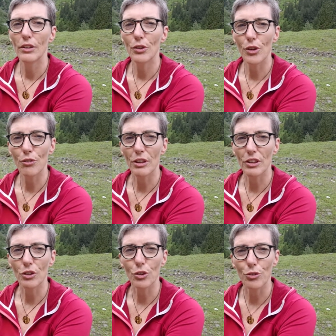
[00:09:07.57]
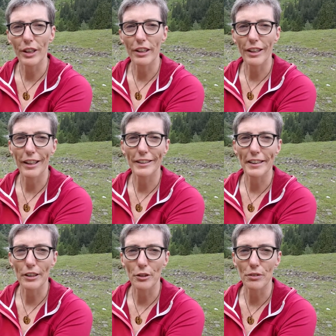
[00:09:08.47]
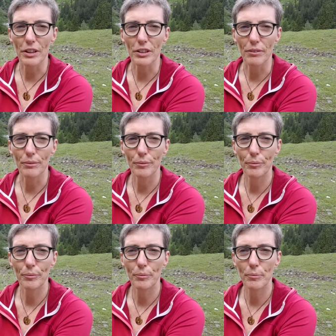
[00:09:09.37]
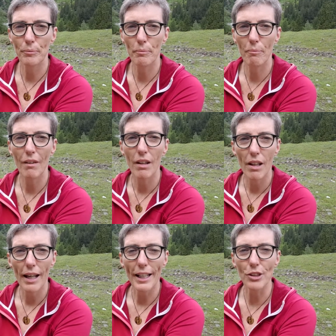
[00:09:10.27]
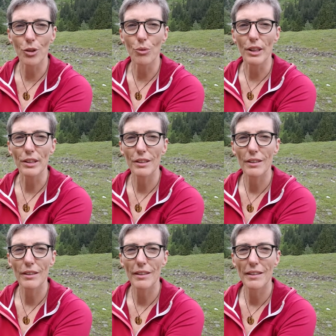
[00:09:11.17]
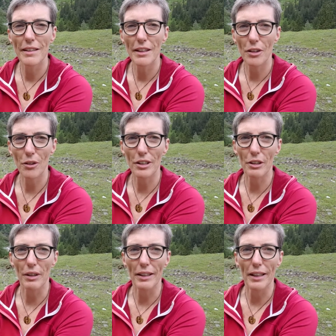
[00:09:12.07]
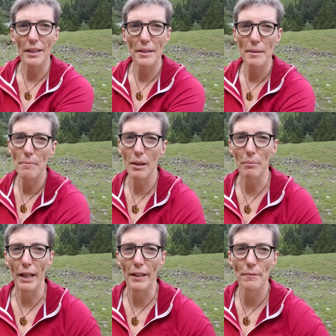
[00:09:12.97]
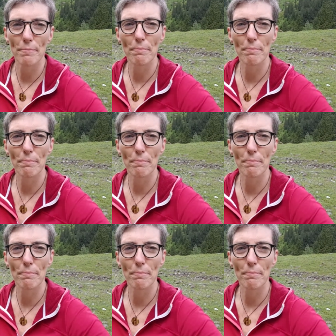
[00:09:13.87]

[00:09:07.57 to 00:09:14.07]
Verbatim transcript: to your vision, to reigniting your vision. As always, go dare greatly. Bye bye.